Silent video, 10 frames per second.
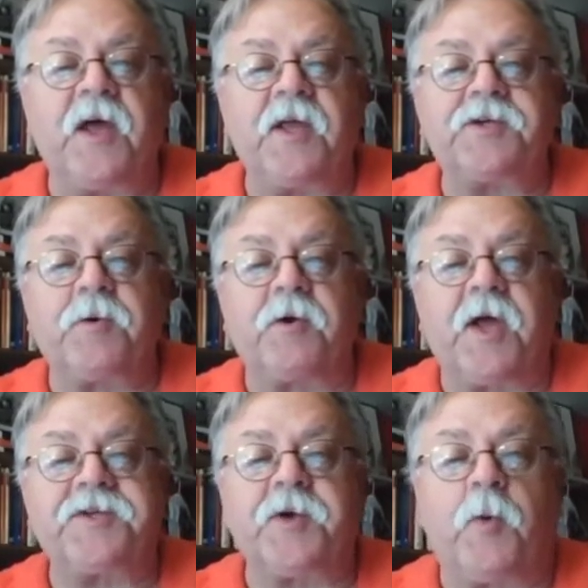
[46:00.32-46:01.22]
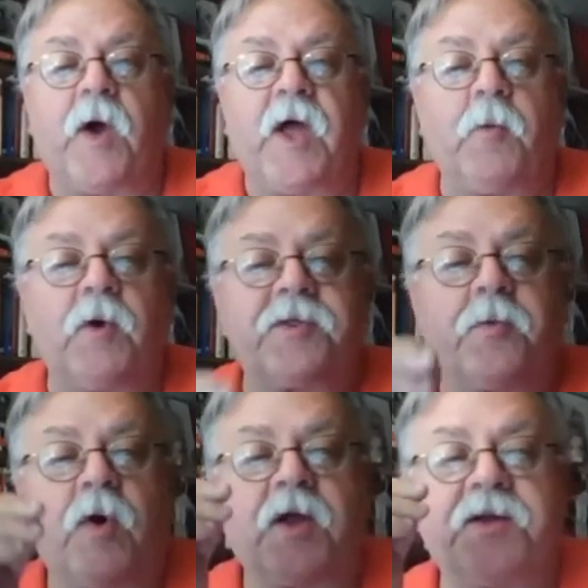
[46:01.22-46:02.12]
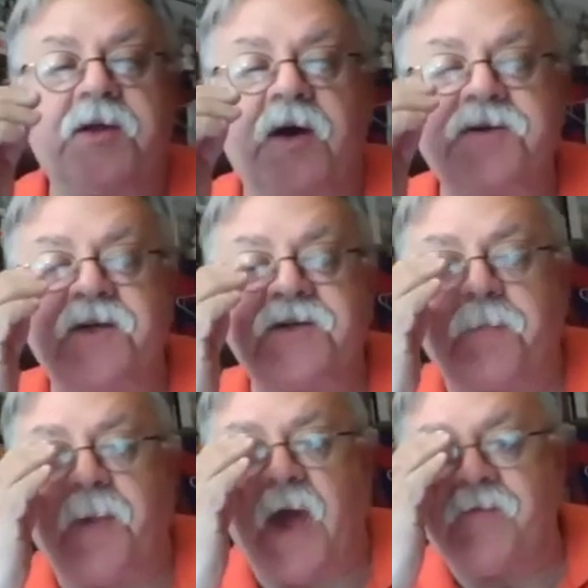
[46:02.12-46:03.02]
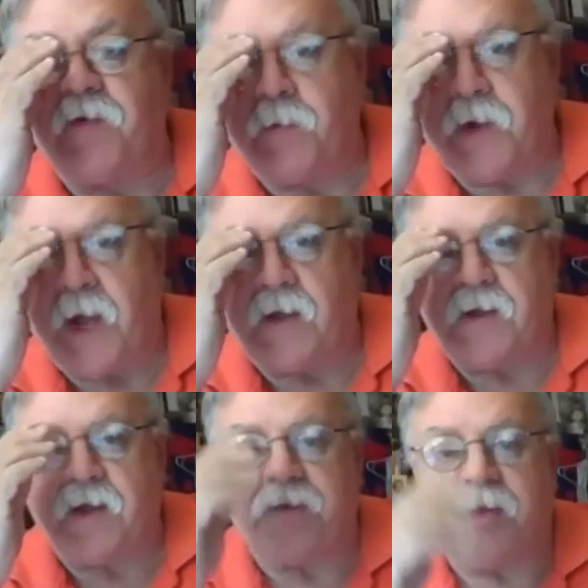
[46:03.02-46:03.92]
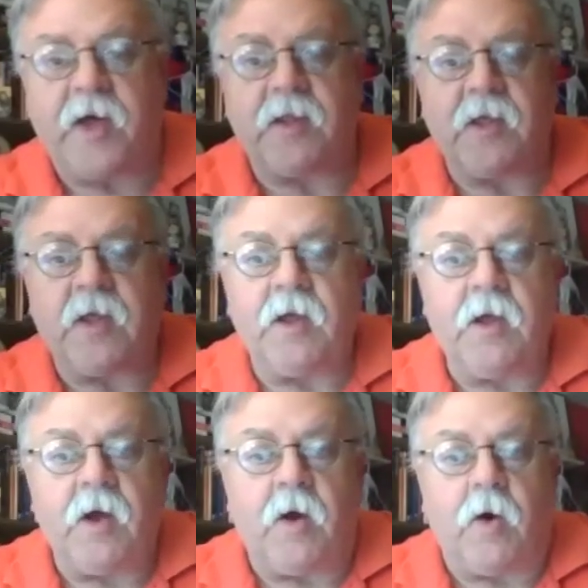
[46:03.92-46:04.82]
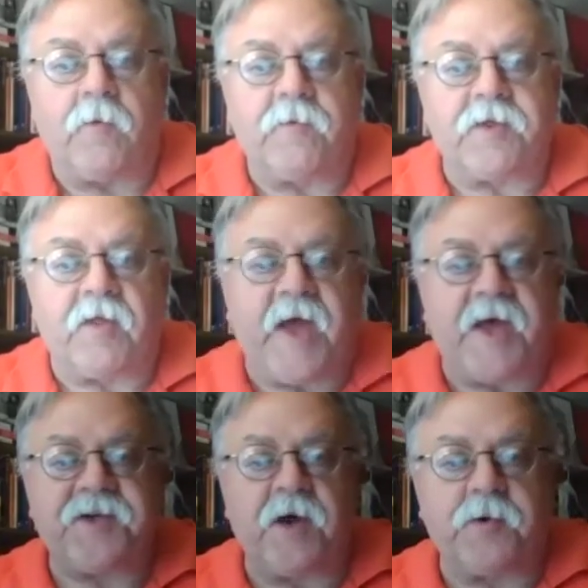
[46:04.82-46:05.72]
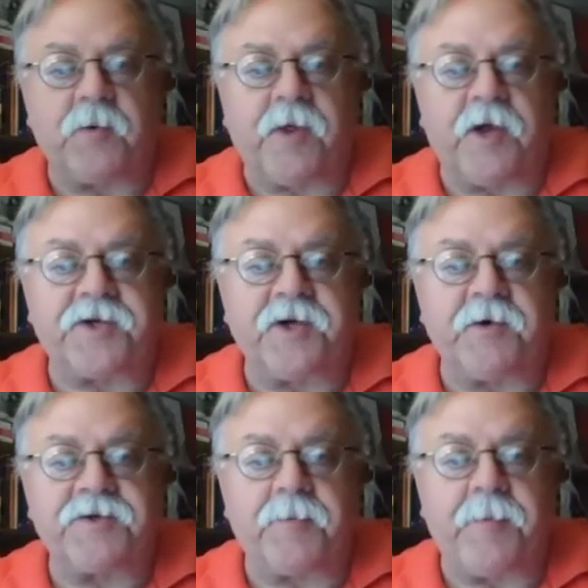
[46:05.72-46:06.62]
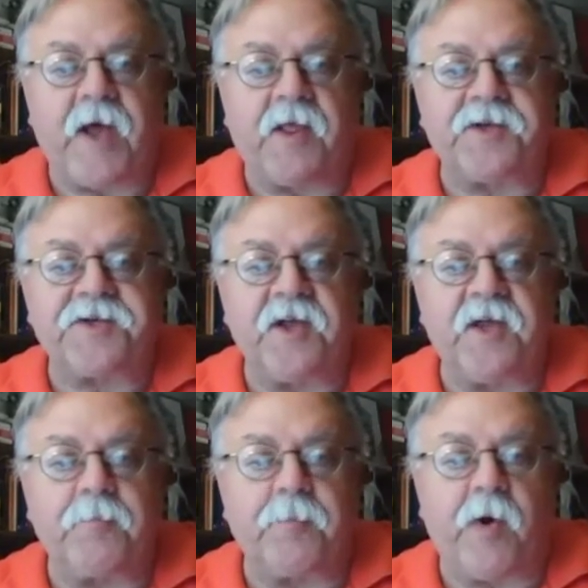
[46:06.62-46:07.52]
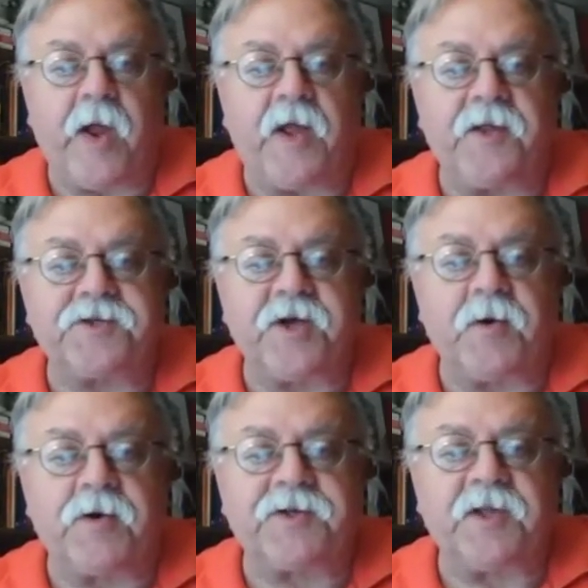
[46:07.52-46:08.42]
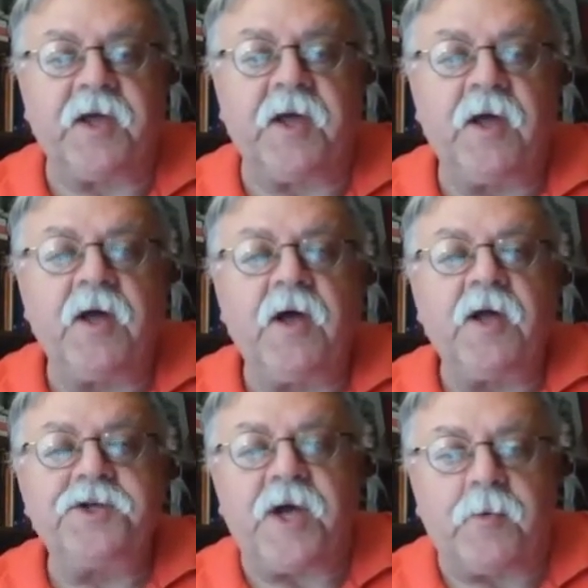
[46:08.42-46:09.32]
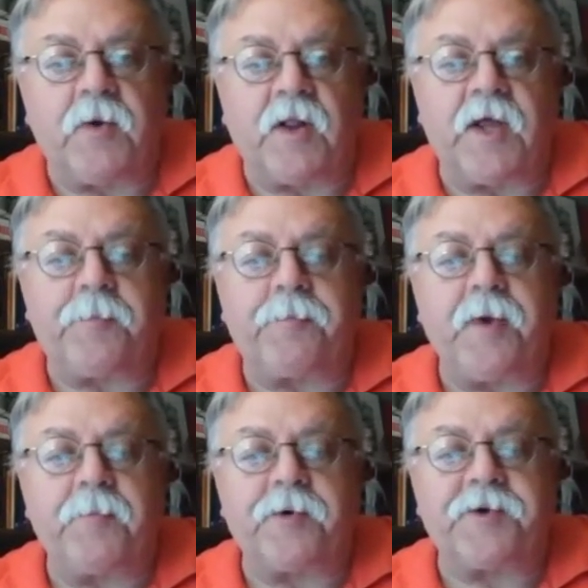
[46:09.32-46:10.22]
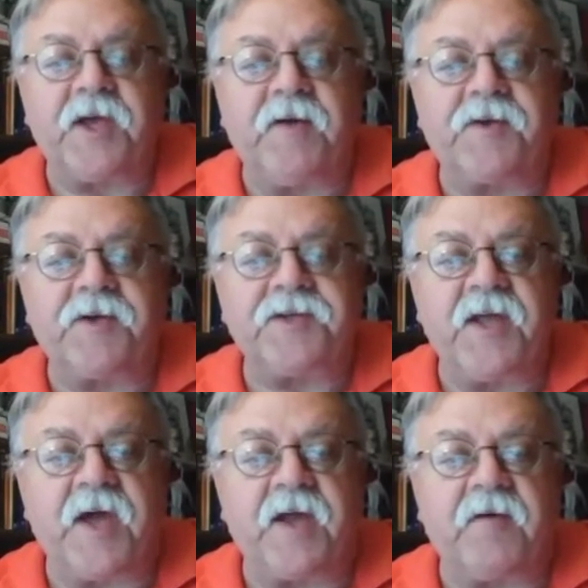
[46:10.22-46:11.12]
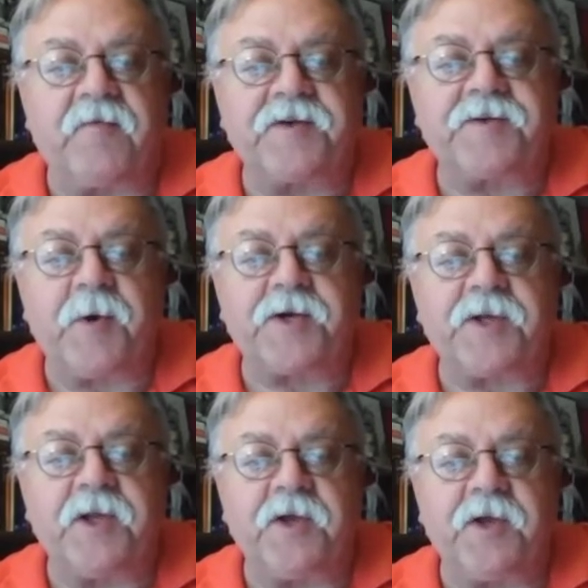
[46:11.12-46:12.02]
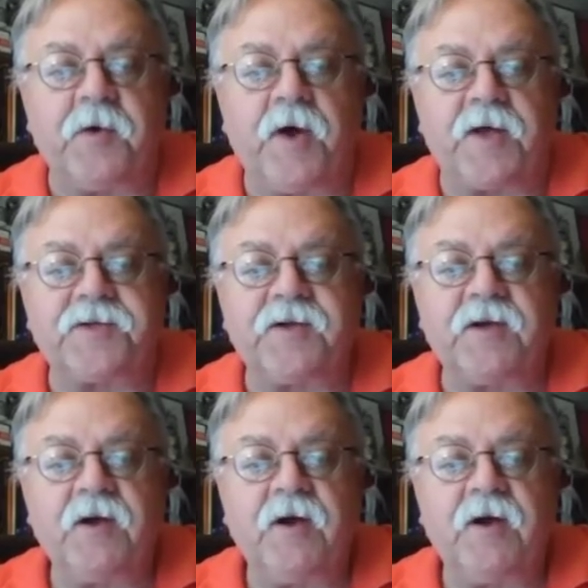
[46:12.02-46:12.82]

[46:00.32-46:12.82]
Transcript: that Israel gets away with what it does is the painful reality that over the last hundred plus years, the Palestinian brand has generously generally been perceived as negative, especially in the U.S